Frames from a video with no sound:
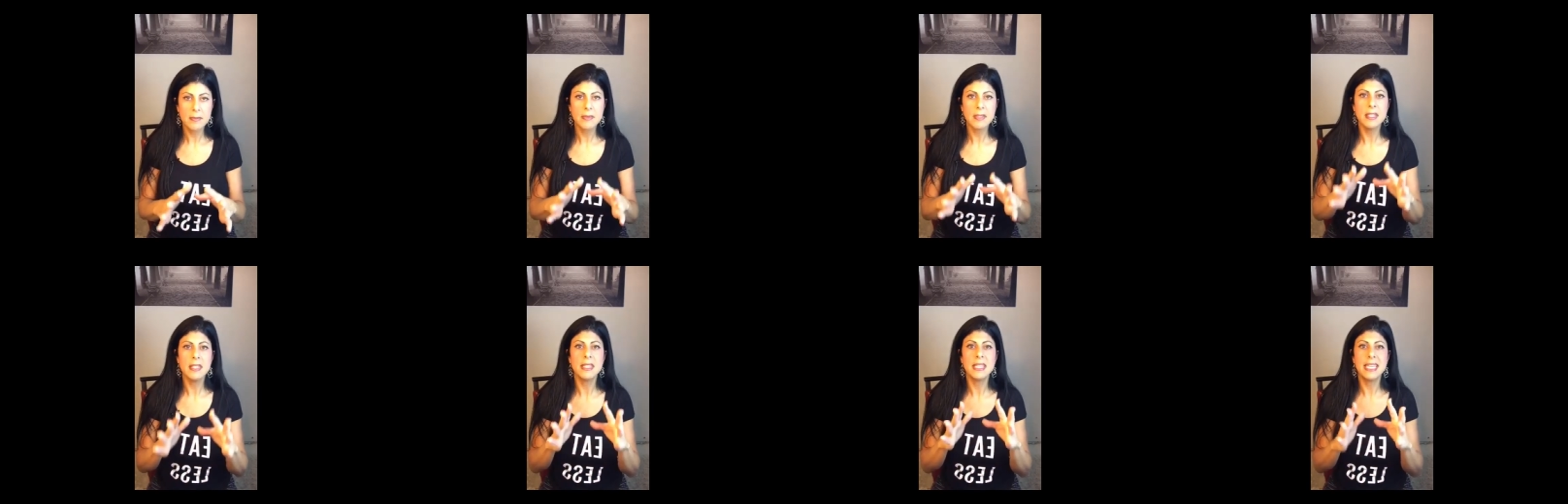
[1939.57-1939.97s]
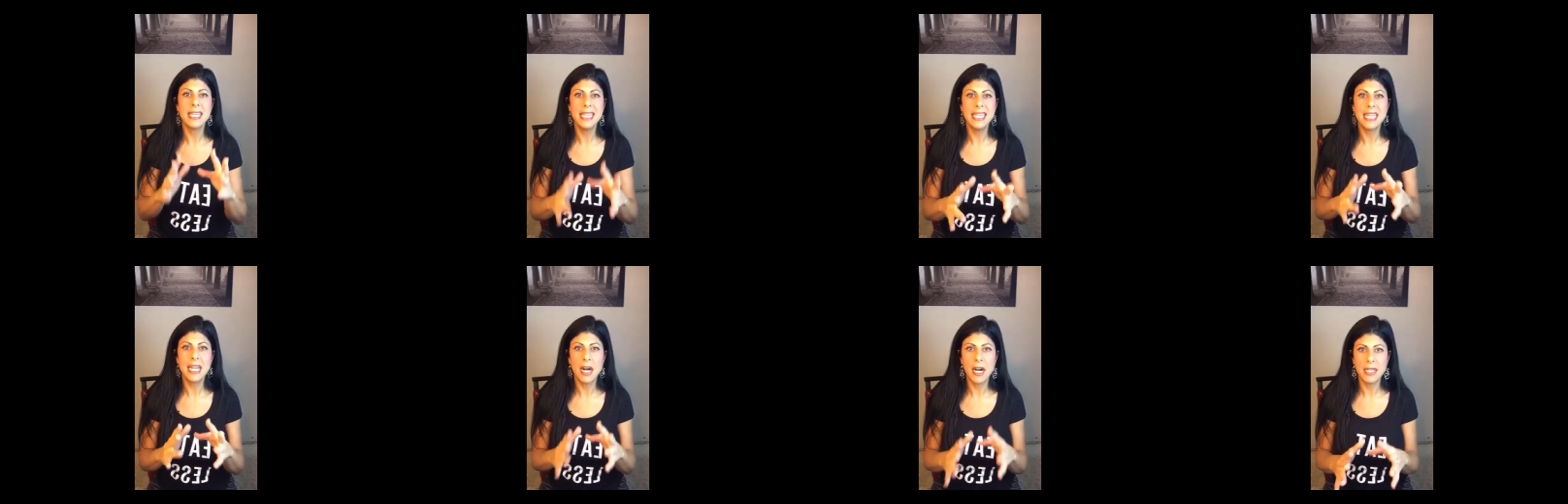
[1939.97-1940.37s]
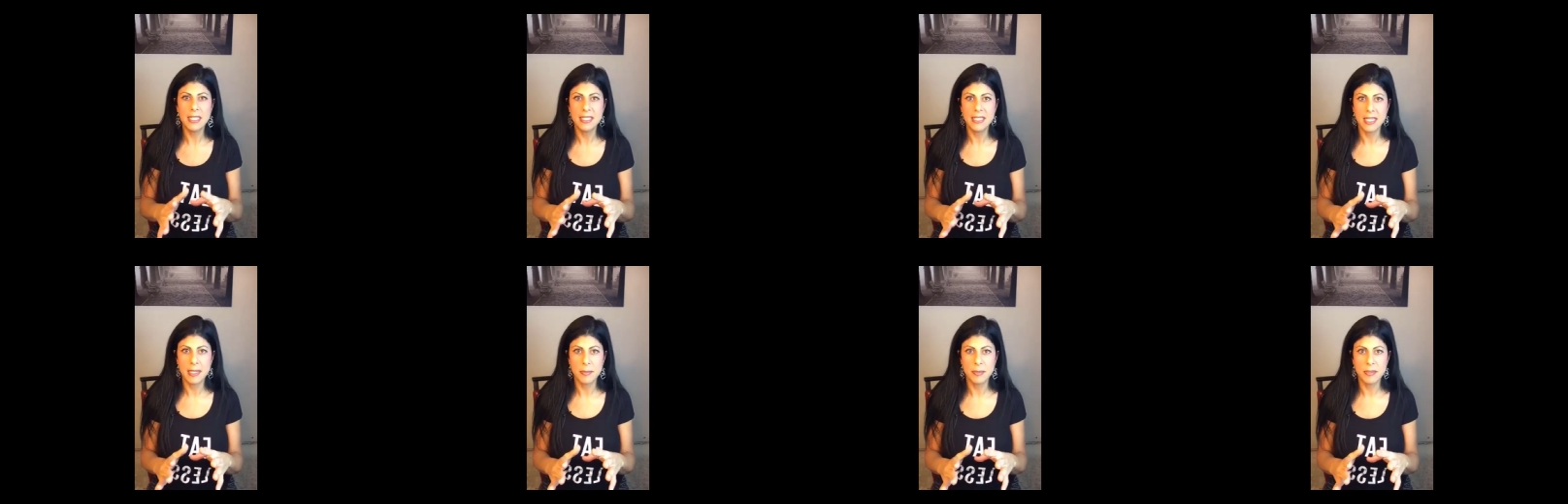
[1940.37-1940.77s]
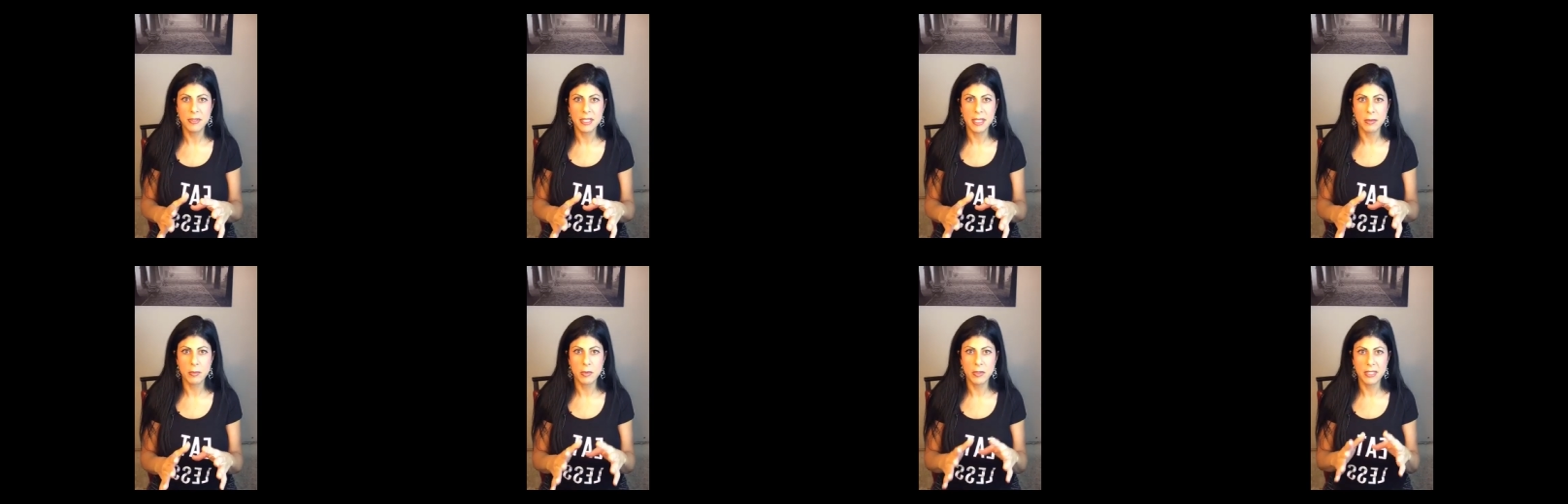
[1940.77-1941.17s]
the key concepts
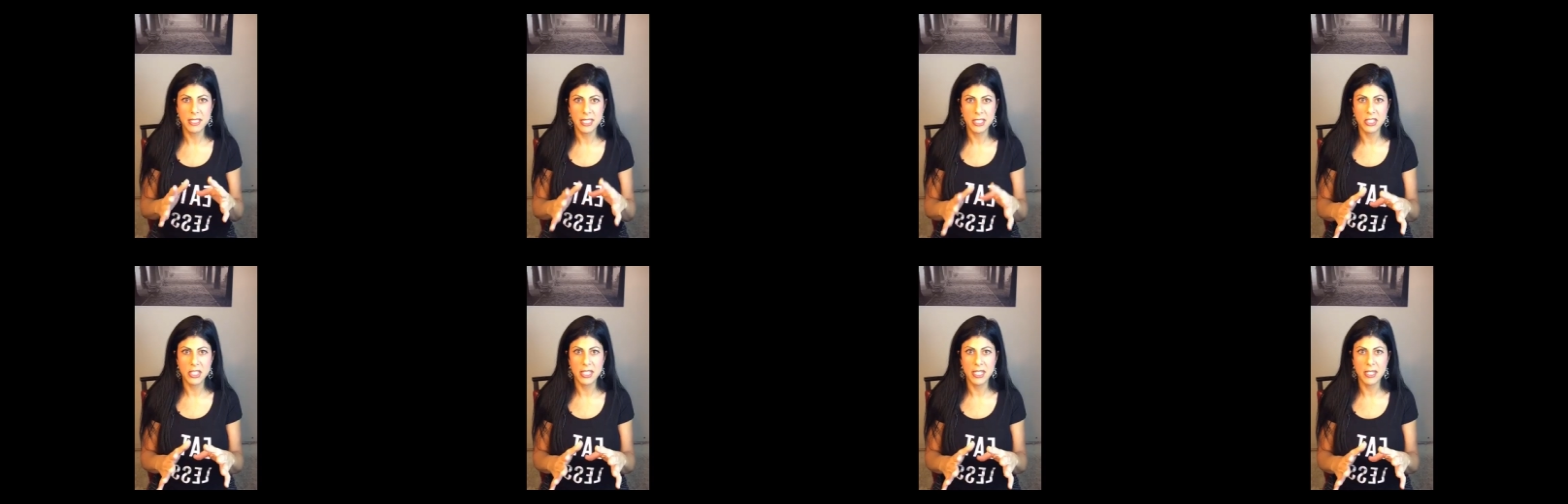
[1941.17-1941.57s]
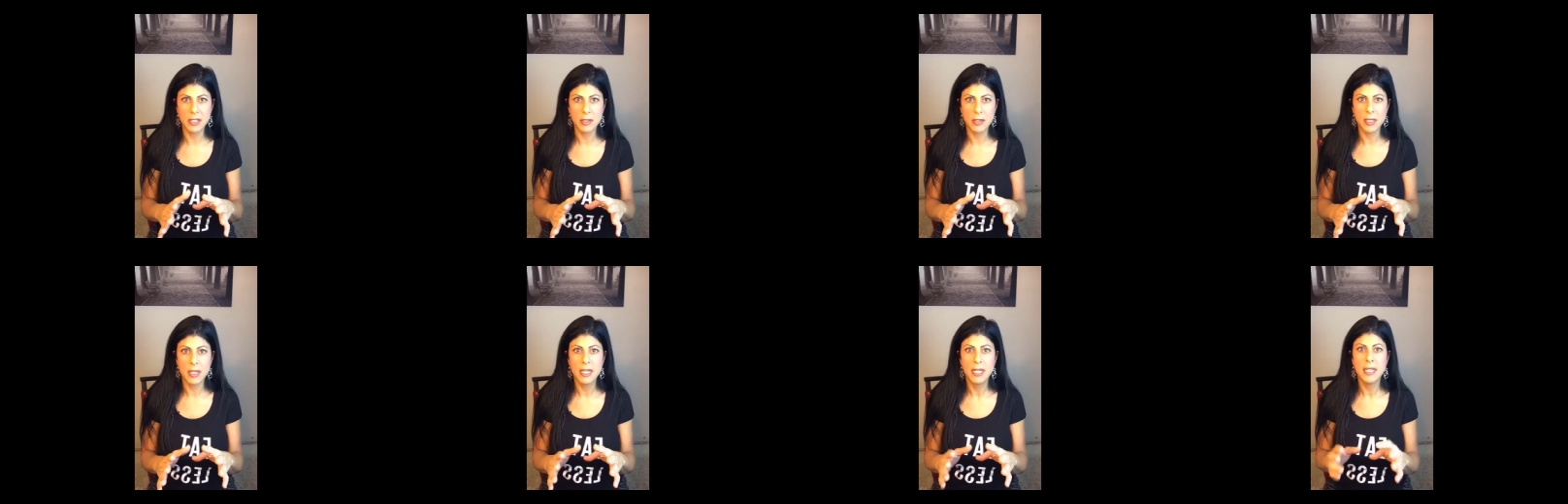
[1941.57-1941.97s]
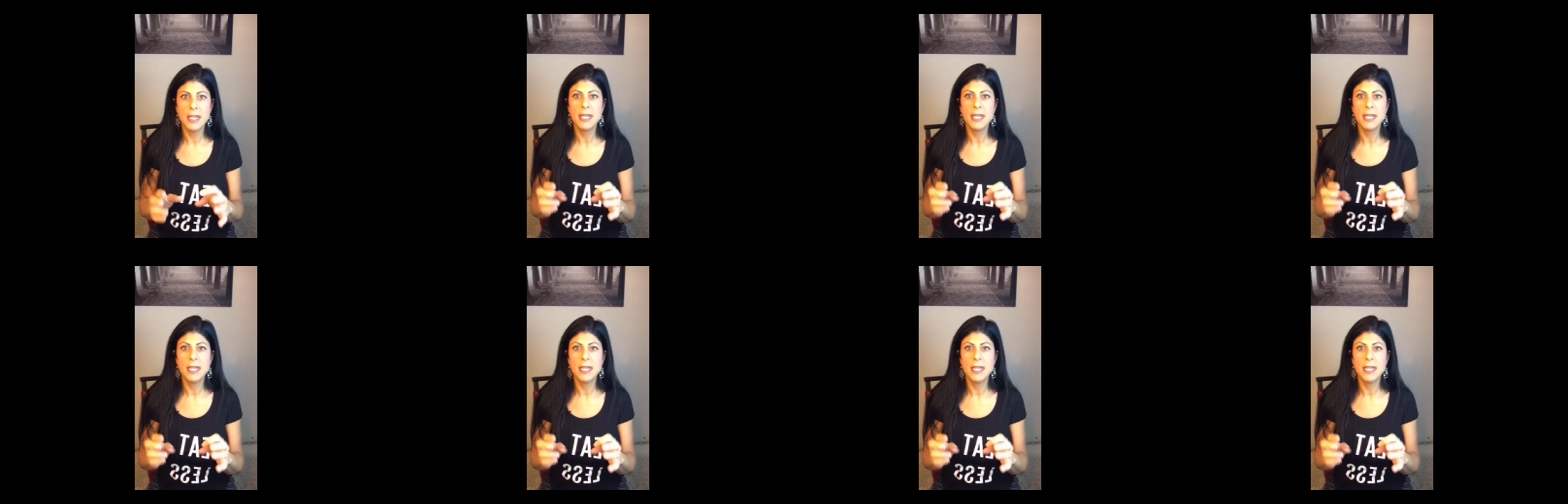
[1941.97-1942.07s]
that we're teaching here,